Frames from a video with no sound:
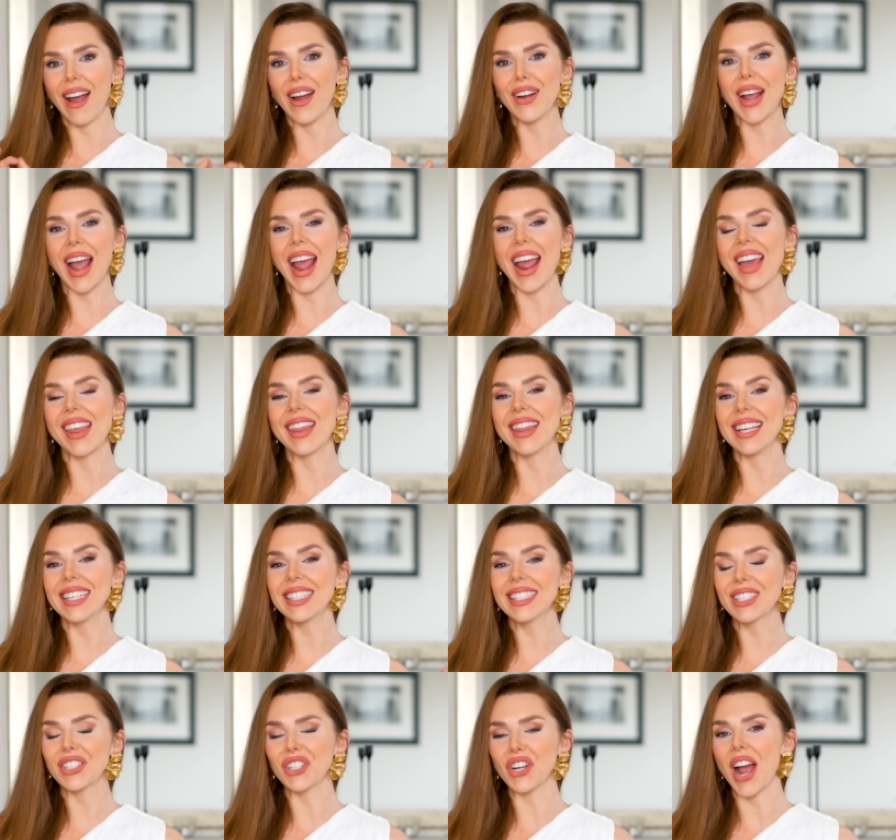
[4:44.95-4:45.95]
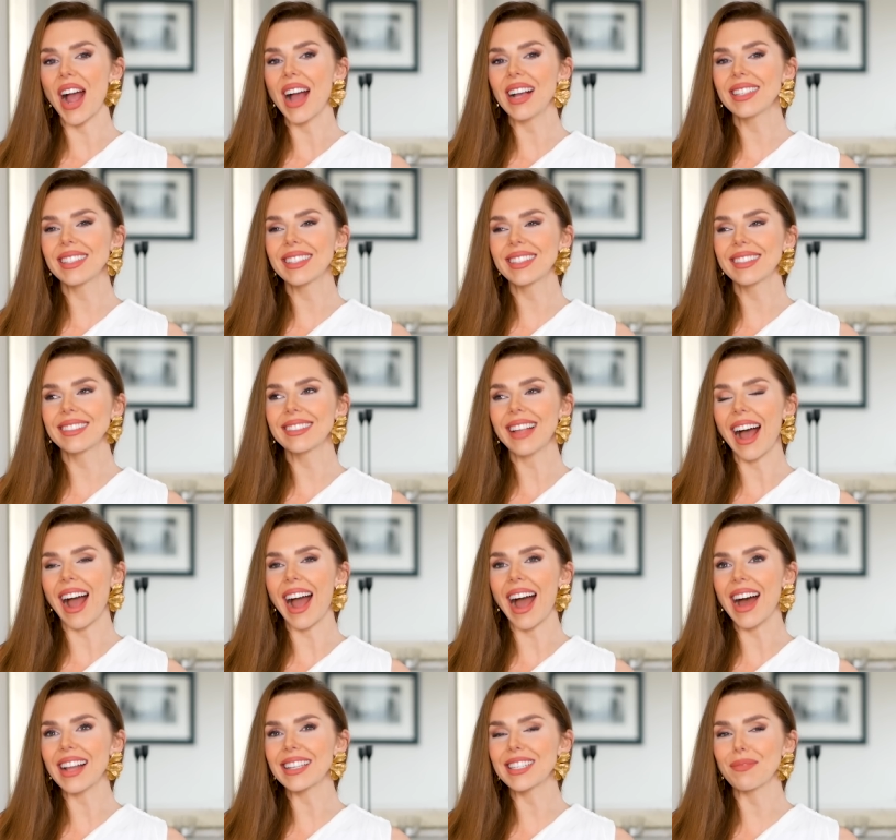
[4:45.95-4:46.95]
Okay, this dress, I
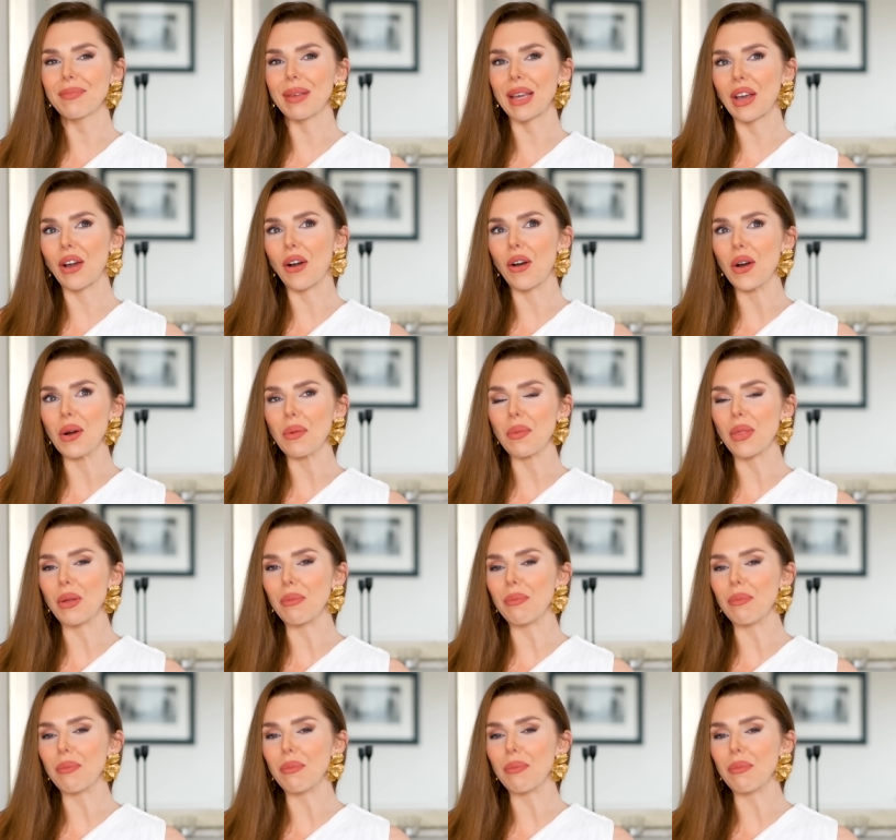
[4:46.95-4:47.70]
had to pick it up.